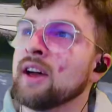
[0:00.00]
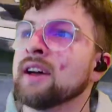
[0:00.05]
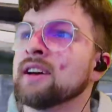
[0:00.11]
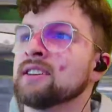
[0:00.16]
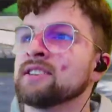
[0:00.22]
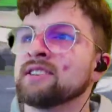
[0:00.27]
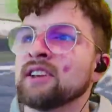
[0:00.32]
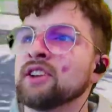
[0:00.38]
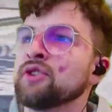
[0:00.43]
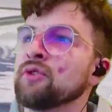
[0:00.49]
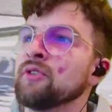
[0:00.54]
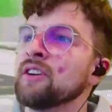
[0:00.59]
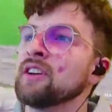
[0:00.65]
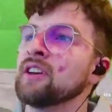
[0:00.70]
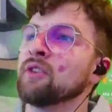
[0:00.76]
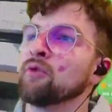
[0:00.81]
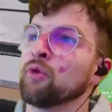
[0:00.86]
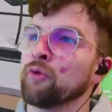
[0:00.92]

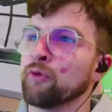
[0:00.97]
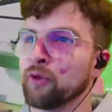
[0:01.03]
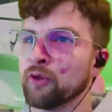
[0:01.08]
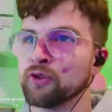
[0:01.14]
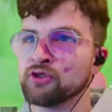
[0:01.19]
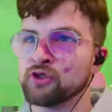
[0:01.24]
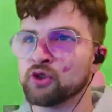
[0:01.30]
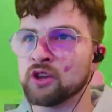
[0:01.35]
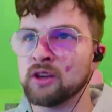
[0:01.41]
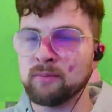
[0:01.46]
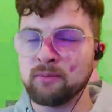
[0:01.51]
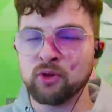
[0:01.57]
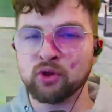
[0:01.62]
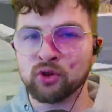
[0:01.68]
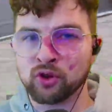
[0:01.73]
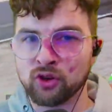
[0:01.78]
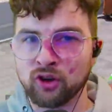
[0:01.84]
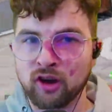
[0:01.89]
centering refers to keeping
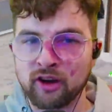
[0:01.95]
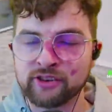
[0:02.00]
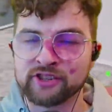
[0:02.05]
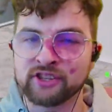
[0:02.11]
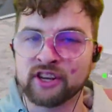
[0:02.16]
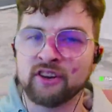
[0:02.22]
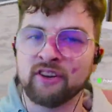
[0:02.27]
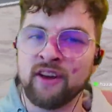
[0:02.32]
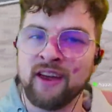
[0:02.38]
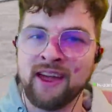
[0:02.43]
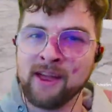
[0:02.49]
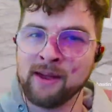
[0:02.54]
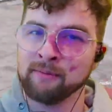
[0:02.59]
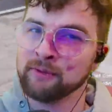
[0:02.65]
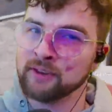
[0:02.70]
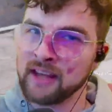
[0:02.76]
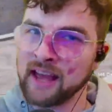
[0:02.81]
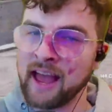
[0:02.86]
your crosshair
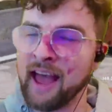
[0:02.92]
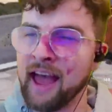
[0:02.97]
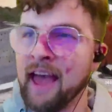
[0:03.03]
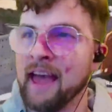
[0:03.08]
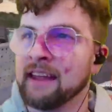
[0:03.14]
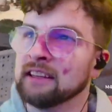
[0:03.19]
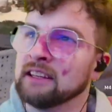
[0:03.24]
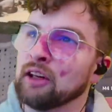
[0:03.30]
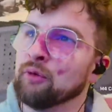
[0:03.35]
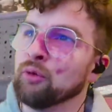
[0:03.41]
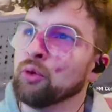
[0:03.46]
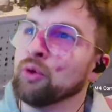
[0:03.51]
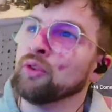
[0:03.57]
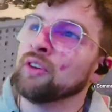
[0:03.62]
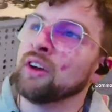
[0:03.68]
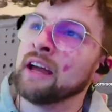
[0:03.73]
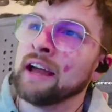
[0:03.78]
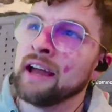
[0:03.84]
aimed at head
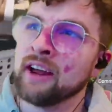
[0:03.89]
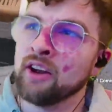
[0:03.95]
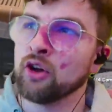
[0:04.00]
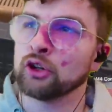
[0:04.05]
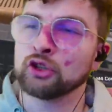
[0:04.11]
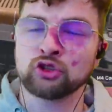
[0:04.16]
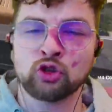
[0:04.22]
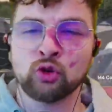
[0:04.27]
level and also